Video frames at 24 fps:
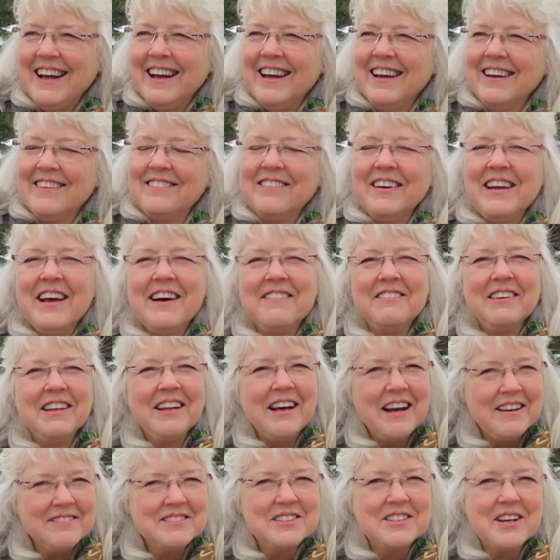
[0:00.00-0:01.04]
and we have a
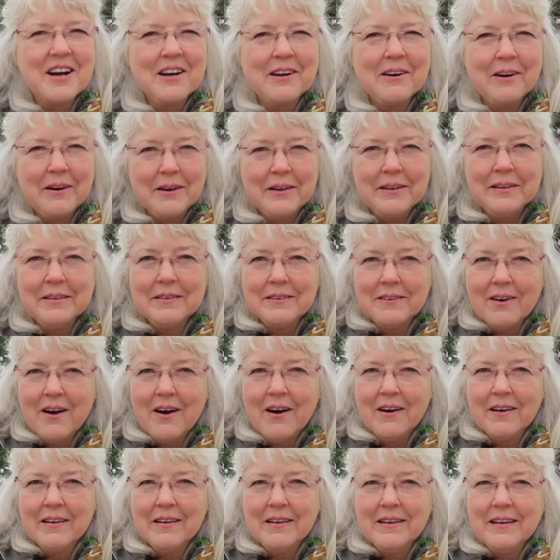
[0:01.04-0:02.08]
livestock guardian
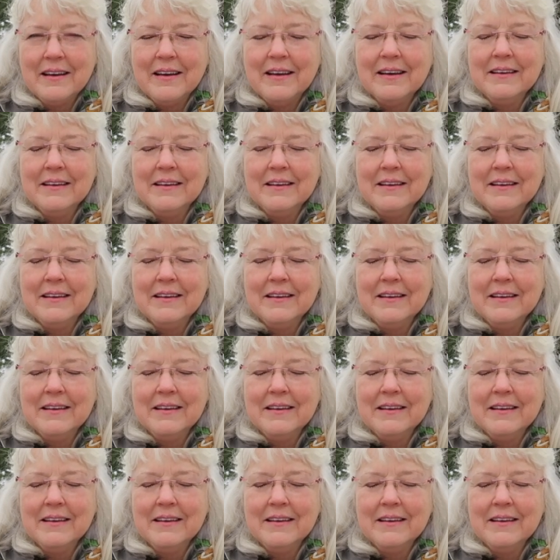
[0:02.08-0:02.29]
dog,